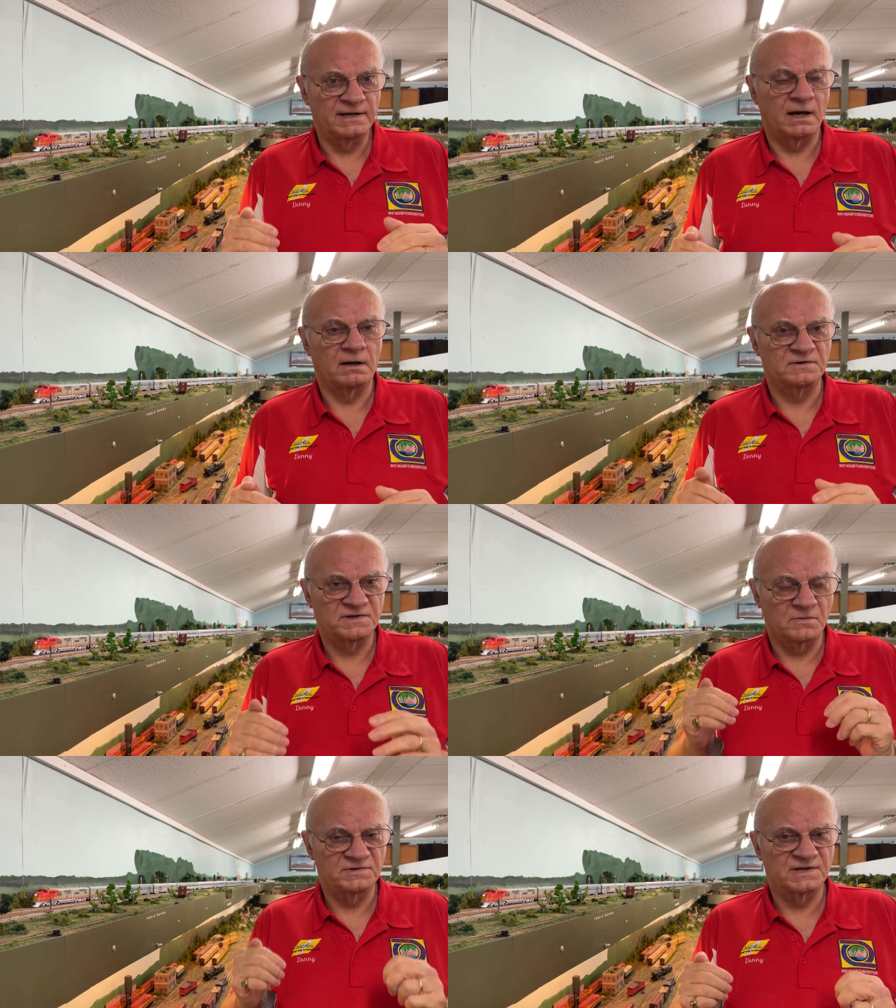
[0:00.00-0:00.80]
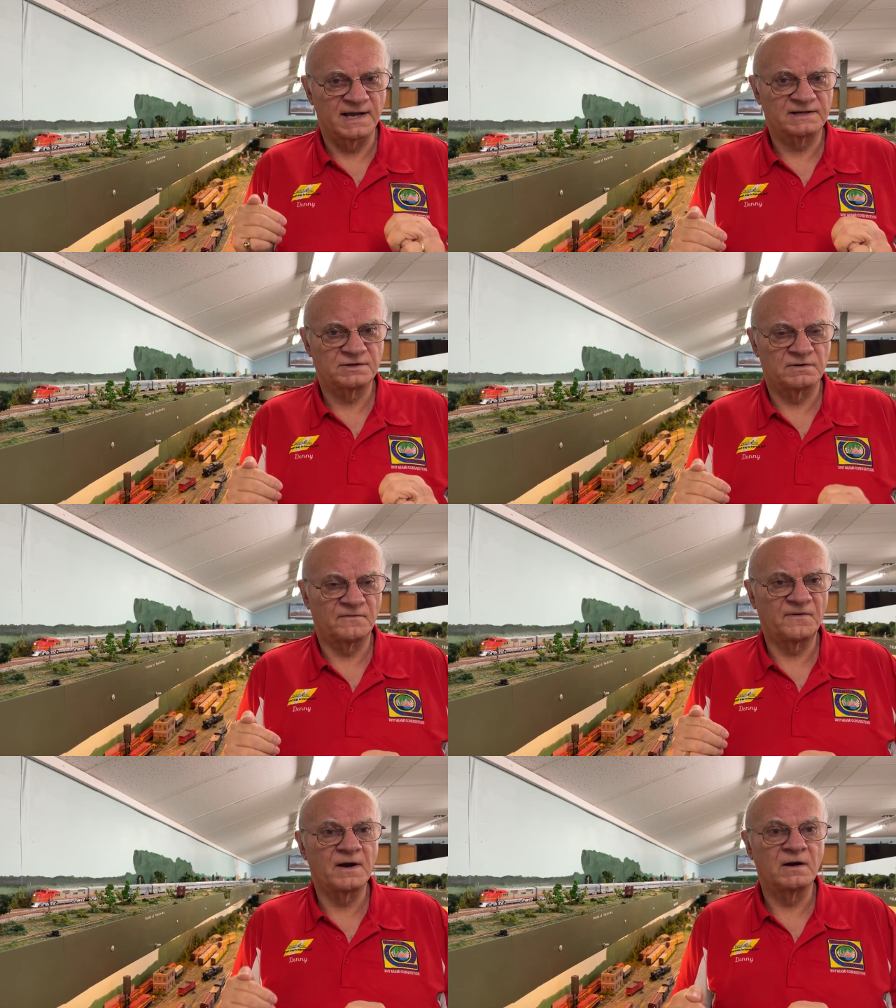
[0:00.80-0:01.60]
There was an extra
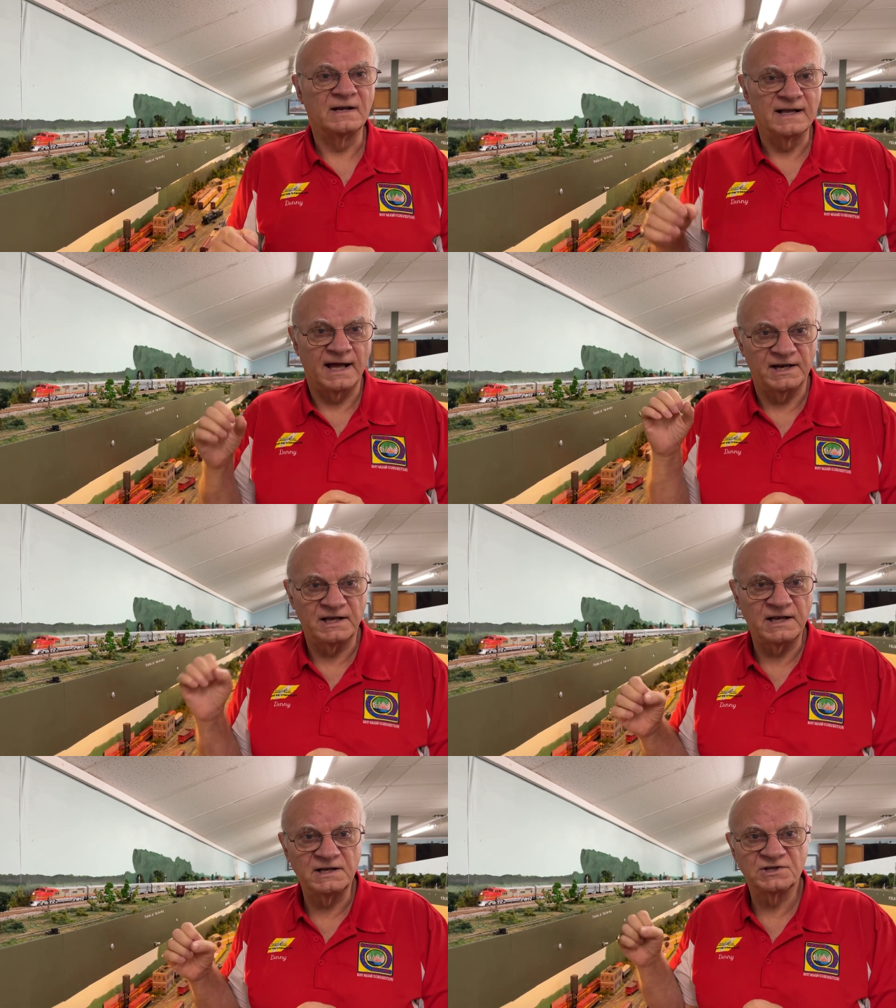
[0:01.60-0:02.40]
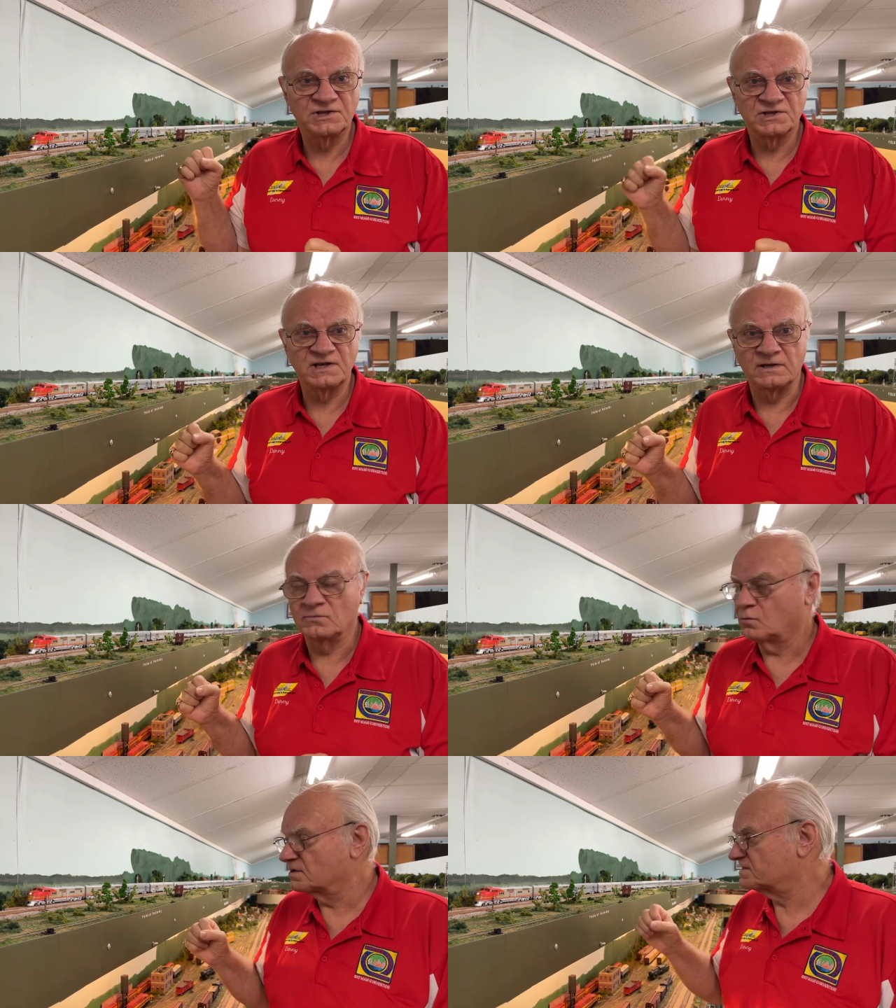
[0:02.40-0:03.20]
fare, and each seat
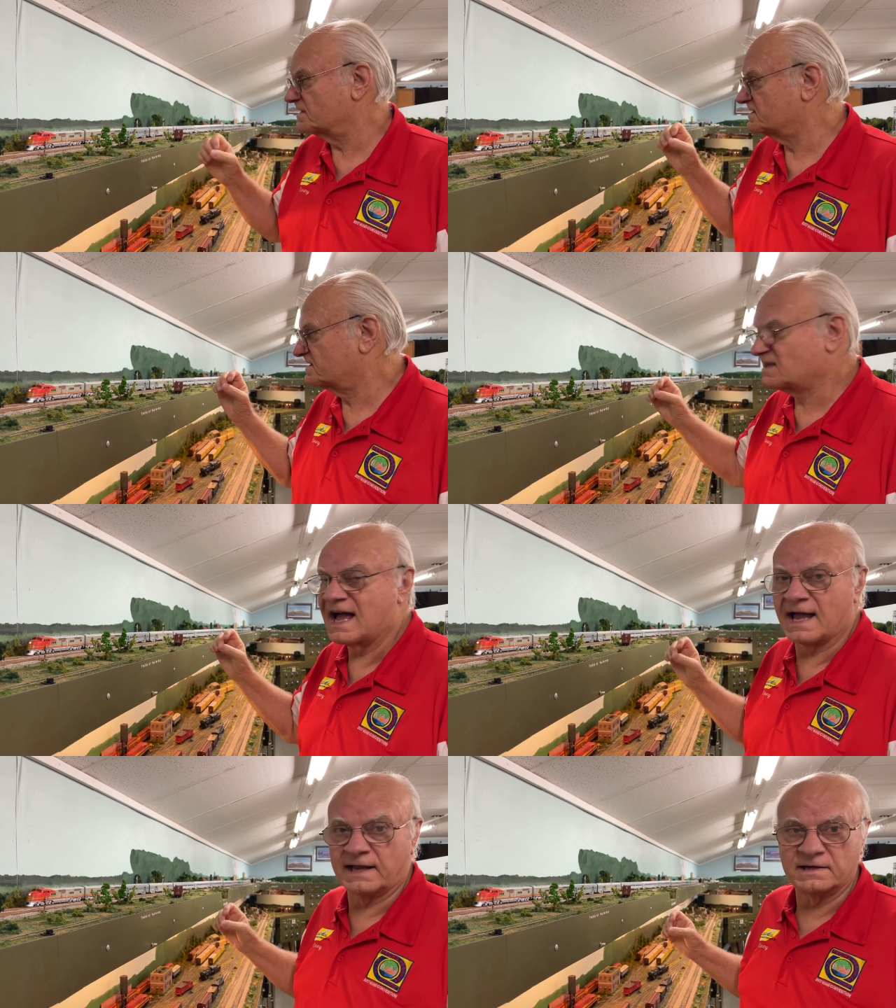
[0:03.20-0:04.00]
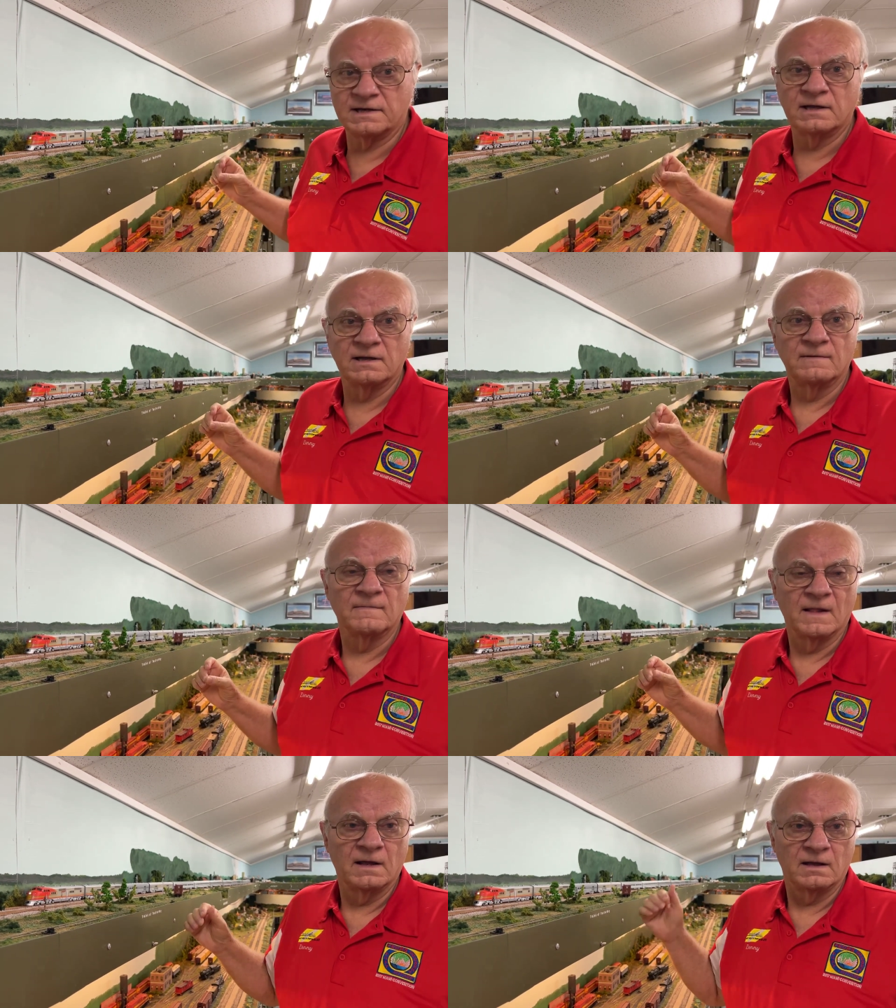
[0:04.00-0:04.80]
was assigned
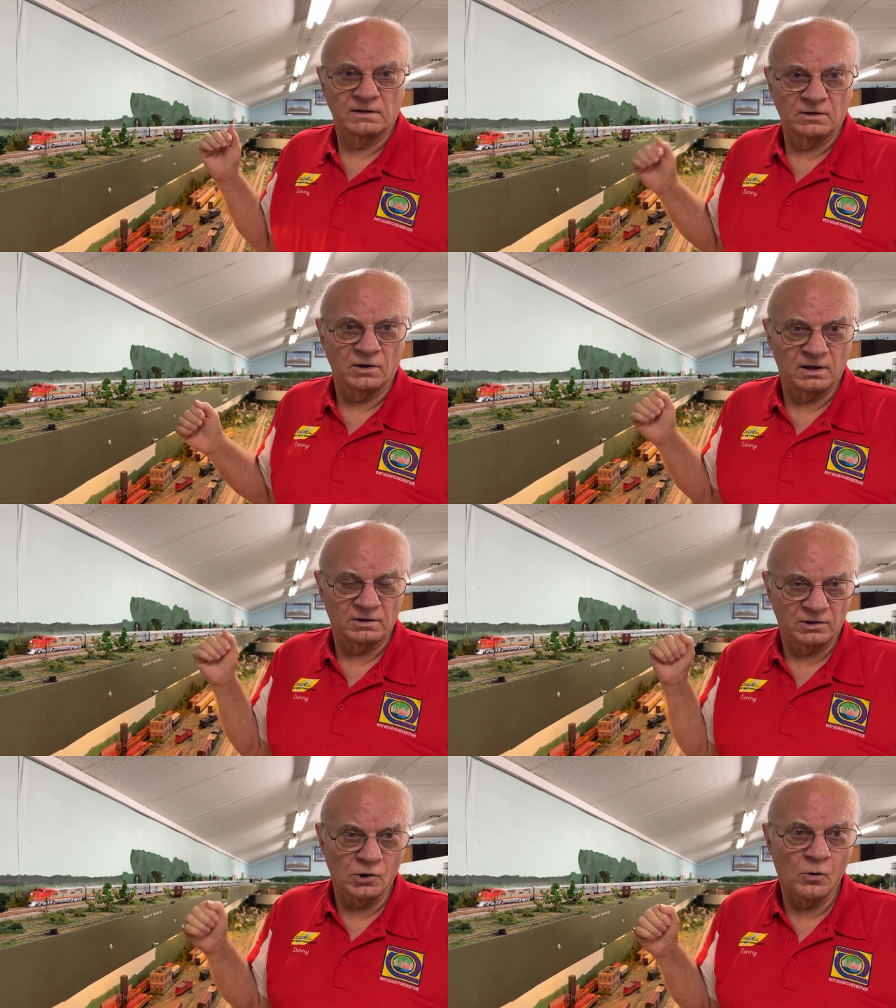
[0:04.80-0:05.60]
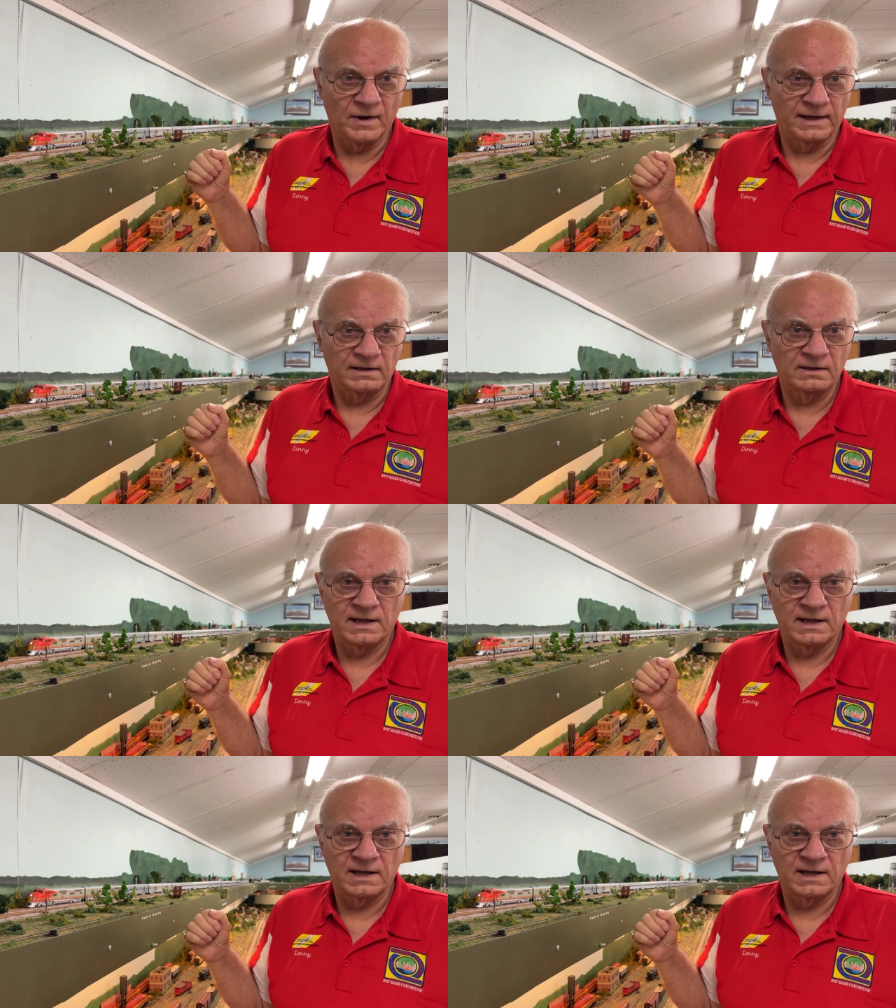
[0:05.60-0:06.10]
going.